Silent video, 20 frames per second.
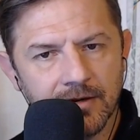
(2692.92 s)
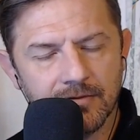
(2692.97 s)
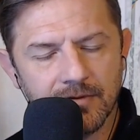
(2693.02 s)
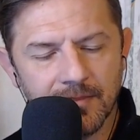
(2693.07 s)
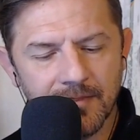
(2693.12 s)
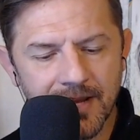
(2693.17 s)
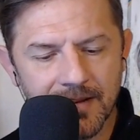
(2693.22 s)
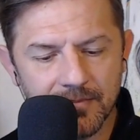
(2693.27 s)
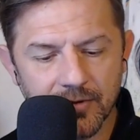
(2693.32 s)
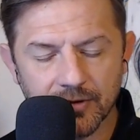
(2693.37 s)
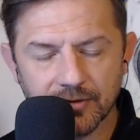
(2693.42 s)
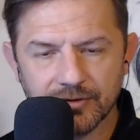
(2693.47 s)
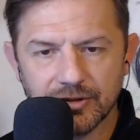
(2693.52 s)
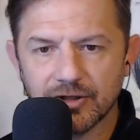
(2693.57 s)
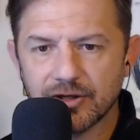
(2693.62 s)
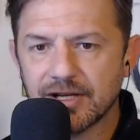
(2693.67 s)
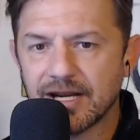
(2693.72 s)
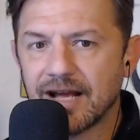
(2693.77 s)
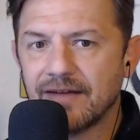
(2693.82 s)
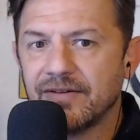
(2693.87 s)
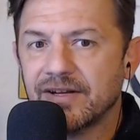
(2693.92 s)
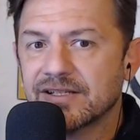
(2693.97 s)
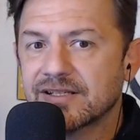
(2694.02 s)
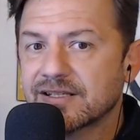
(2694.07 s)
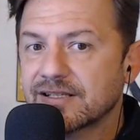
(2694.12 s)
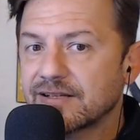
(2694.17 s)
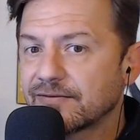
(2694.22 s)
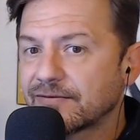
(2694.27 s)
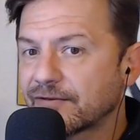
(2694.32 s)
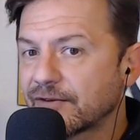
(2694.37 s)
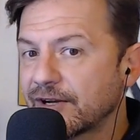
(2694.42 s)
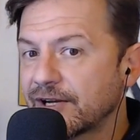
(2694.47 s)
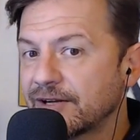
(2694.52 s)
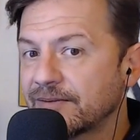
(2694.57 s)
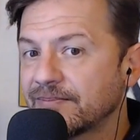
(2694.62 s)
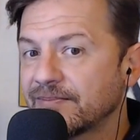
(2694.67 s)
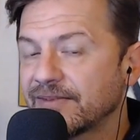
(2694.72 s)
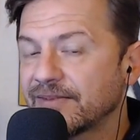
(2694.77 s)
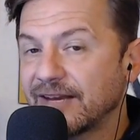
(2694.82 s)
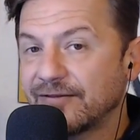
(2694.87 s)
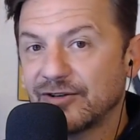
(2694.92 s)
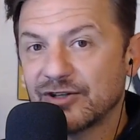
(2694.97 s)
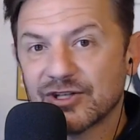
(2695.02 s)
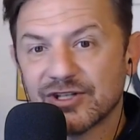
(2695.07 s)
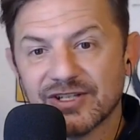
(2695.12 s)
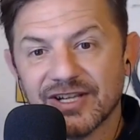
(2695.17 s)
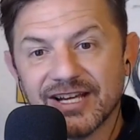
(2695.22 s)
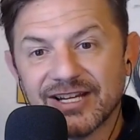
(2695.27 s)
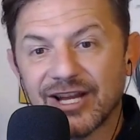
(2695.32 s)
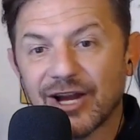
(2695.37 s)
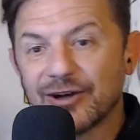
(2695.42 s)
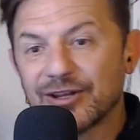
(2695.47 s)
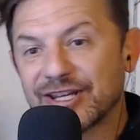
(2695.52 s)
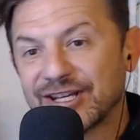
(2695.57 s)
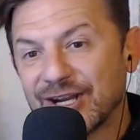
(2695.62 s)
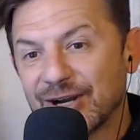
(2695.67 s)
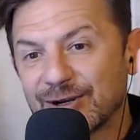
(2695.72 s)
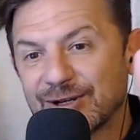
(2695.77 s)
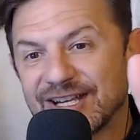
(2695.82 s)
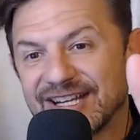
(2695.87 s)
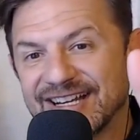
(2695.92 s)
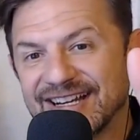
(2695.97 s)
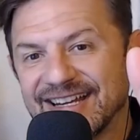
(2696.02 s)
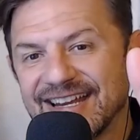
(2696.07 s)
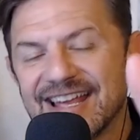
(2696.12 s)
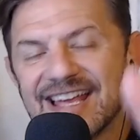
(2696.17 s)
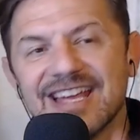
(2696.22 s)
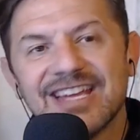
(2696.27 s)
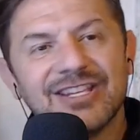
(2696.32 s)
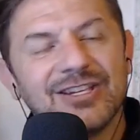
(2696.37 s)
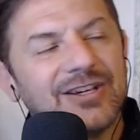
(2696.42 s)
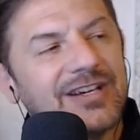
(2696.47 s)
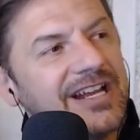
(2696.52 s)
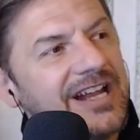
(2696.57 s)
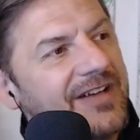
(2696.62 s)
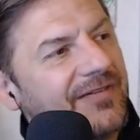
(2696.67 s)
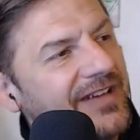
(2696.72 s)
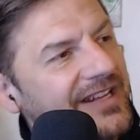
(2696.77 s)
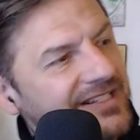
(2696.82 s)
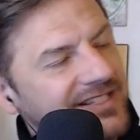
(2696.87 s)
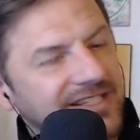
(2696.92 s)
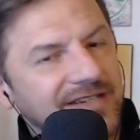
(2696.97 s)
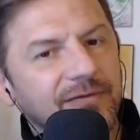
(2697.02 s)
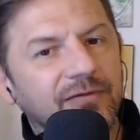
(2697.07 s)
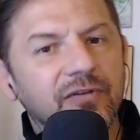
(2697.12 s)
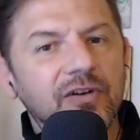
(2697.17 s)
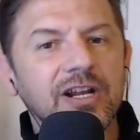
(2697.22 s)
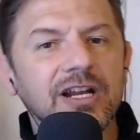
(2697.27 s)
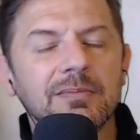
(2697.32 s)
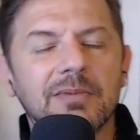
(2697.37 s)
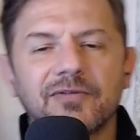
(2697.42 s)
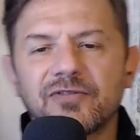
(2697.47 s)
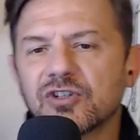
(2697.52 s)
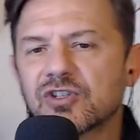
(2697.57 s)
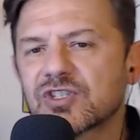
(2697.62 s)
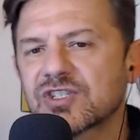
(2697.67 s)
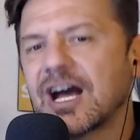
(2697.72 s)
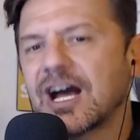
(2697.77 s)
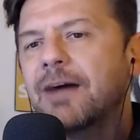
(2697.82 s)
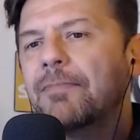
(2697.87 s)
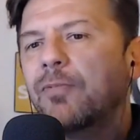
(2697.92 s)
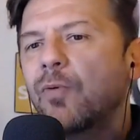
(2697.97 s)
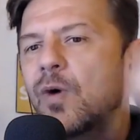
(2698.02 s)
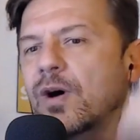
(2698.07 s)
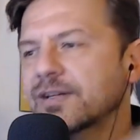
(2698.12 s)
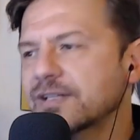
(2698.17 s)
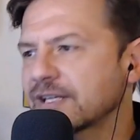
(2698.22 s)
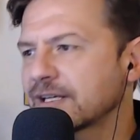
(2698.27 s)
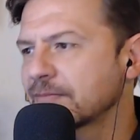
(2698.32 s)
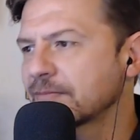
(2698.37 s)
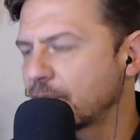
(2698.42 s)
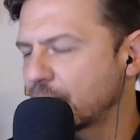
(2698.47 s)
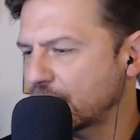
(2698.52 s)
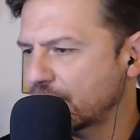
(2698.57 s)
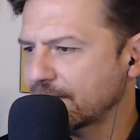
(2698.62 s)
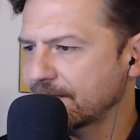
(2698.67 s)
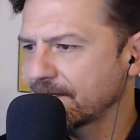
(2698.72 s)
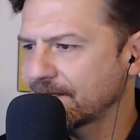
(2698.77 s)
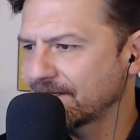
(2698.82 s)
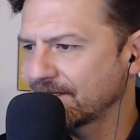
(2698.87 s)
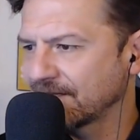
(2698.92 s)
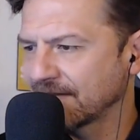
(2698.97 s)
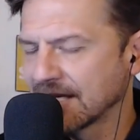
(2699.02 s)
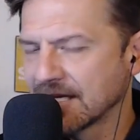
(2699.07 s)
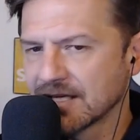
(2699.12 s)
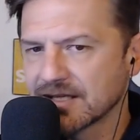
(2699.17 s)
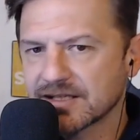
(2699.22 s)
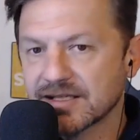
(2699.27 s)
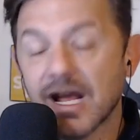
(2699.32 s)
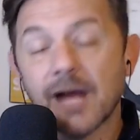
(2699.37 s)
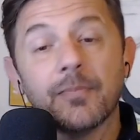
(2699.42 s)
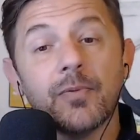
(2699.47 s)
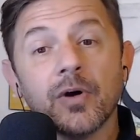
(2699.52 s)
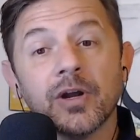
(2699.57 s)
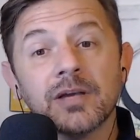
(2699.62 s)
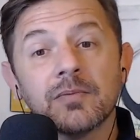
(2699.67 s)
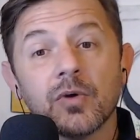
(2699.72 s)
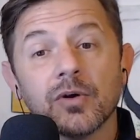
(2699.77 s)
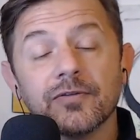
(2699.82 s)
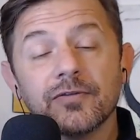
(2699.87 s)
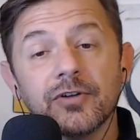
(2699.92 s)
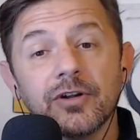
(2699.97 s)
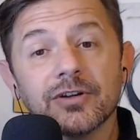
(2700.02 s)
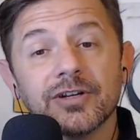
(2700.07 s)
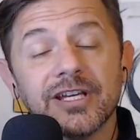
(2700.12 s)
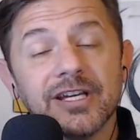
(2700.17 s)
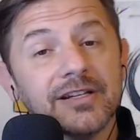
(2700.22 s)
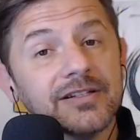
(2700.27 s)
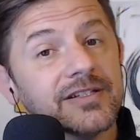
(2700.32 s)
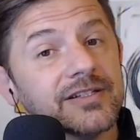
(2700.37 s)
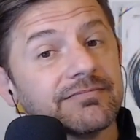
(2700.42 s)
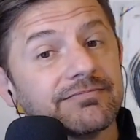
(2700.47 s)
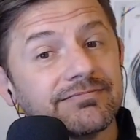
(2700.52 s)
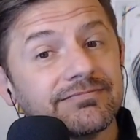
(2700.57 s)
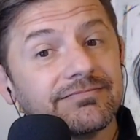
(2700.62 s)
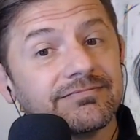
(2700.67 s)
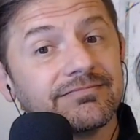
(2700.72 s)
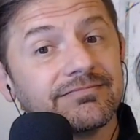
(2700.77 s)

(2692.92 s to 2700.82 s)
Remember, you could have instant freedom if you just let go of the coconut. You could have instant freedom if you stop wanting more. Stop wanting more for your kids.